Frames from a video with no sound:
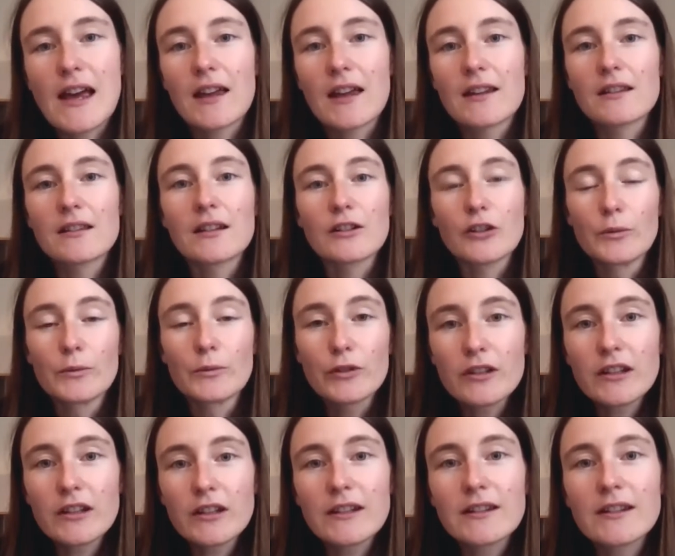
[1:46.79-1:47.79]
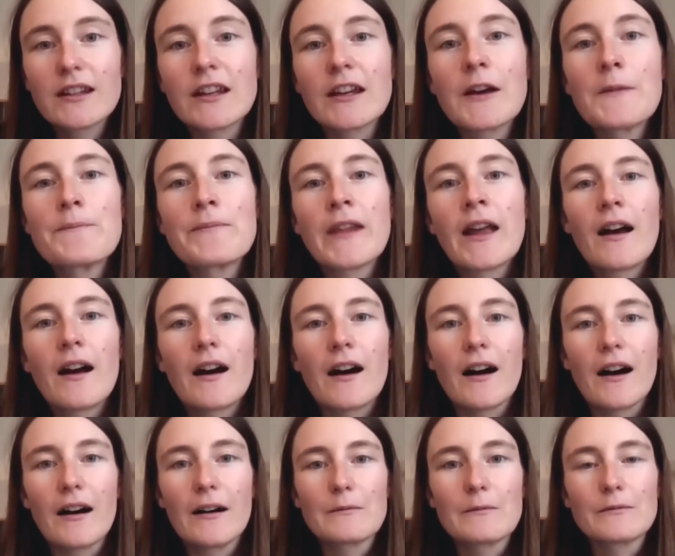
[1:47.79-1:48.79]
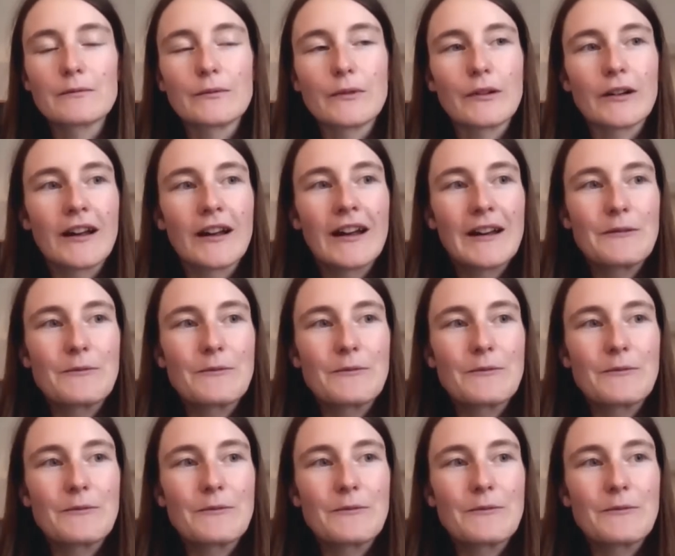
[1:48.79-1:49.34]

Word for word: and the community um,